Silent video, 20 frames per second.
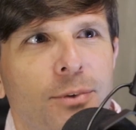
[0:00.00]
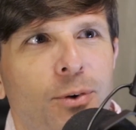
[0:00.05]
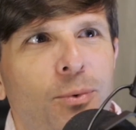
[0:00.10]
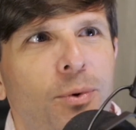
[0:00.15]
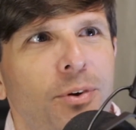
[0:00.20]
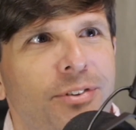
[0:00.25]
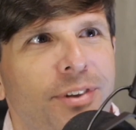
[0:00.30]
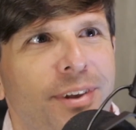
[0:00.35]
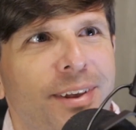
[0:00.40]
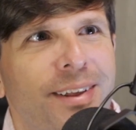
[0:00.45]

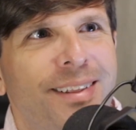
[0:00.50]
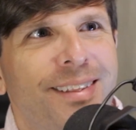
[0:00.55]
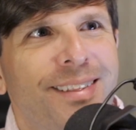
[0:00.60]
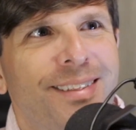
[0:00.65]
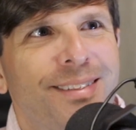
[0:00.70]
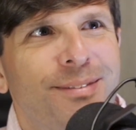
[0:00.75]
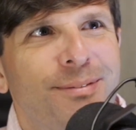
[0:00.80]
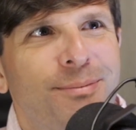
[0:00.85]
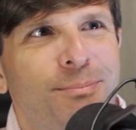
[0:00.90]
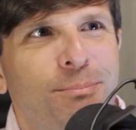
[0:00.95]
Was it?
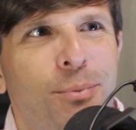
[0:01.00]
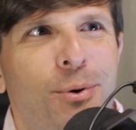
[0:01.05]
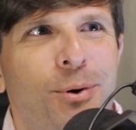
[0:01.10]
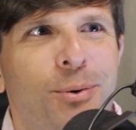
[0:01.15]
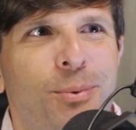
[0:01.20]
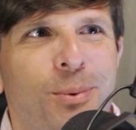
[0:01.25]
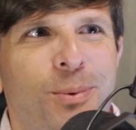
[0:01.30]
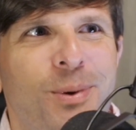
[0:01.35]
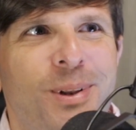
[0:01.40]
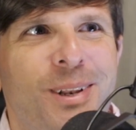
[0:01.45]
Yeah.
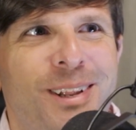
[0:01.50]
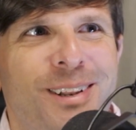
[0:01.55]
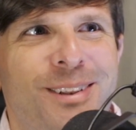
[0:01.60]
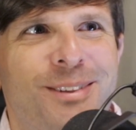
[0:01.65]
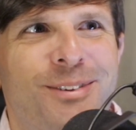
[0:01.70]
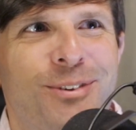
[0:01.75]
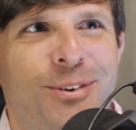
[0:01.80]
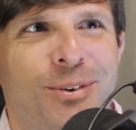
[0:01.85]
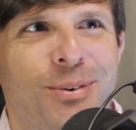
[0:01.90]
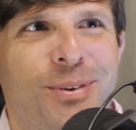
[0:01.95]
Boy, we
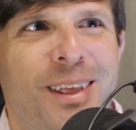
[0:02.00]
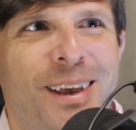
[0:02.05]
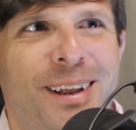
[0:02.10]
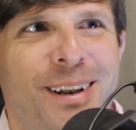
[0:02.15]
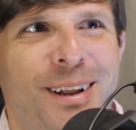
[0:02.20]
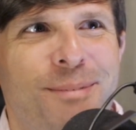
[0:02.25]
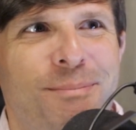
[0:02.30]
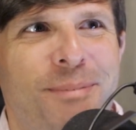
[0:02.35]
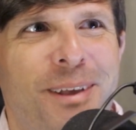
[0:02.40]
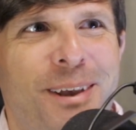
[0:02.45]
did screw
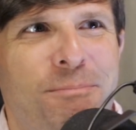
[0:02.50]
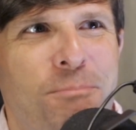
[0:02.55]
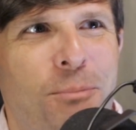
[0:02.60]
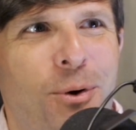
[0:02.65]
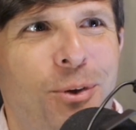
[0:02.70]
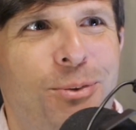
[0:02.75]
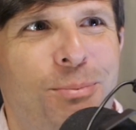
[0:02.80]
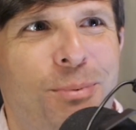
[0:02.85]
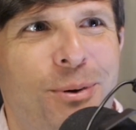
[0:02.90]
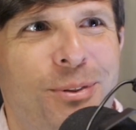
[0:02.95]
that up like
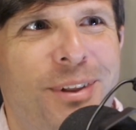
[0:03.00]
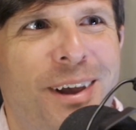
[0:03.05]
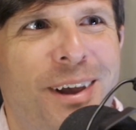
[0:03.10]
multiple